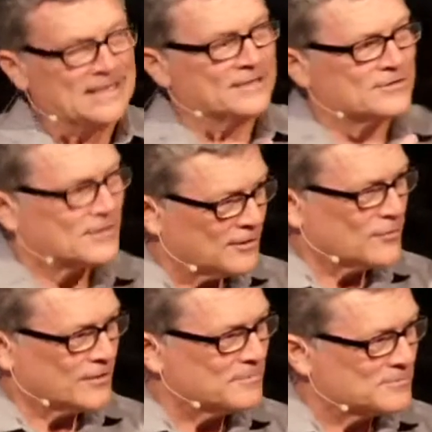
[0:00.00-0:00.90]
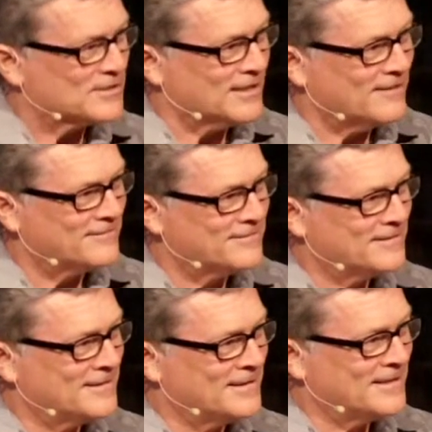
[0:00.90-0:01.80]
is the Lord himself.
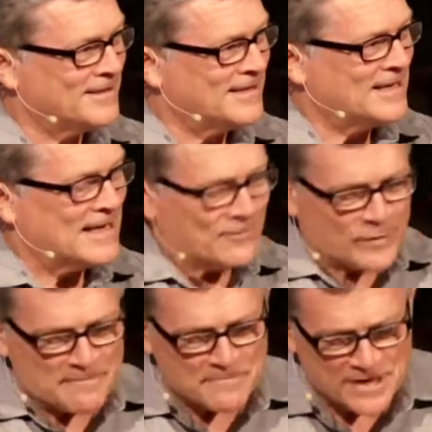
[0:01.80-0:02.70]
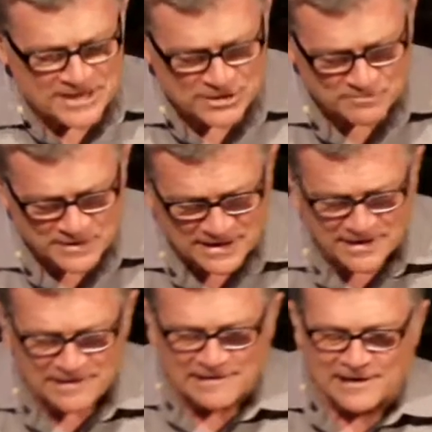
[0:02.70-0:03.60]
We must
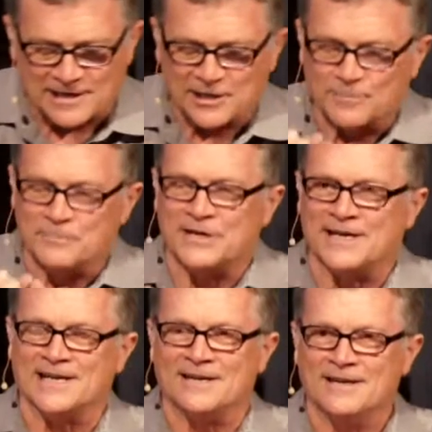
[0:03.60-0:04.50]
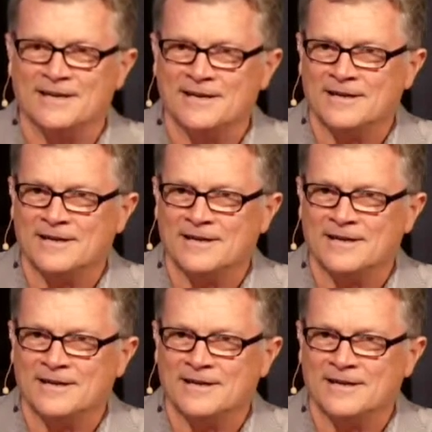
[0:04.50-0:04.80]
be occupied